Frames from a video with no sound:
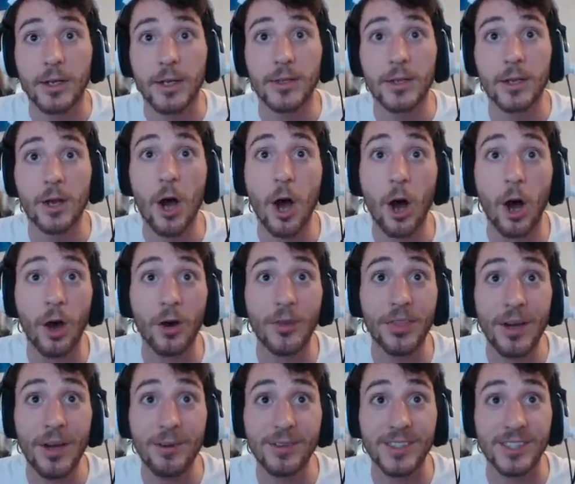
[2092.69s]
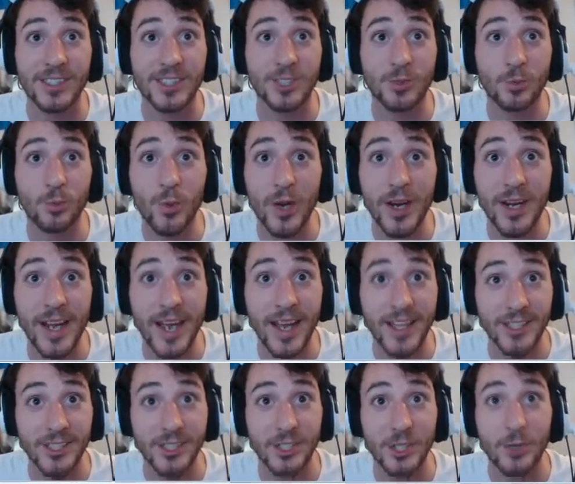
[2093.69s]
And then, oh, that was a
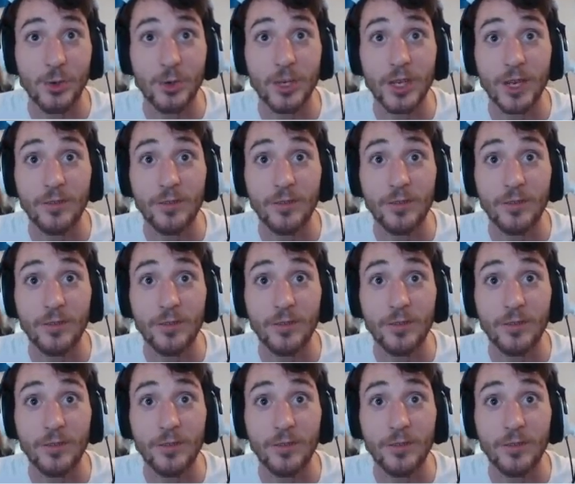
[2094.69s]
sweet-ass juke.